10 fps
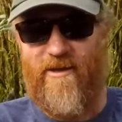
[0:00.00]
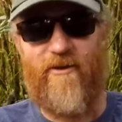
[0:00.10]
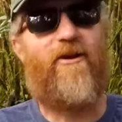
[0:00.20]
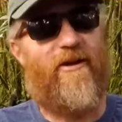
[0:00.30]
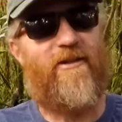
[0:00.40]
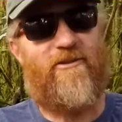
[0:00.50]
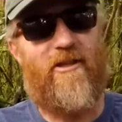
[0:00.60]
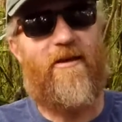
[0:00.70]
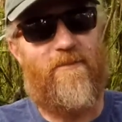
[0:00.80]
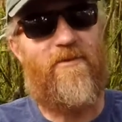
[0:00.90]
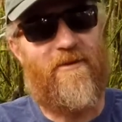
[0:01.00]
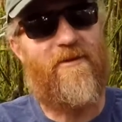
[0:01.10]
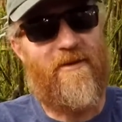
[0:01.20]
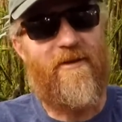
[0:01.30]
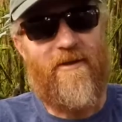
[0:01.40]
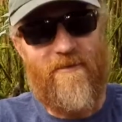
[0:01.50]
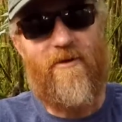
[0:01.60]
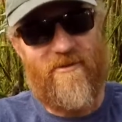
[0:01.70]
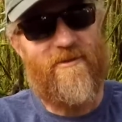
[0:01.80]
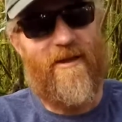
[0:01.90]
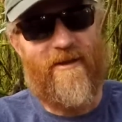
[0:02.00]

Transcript: You're gonna chip most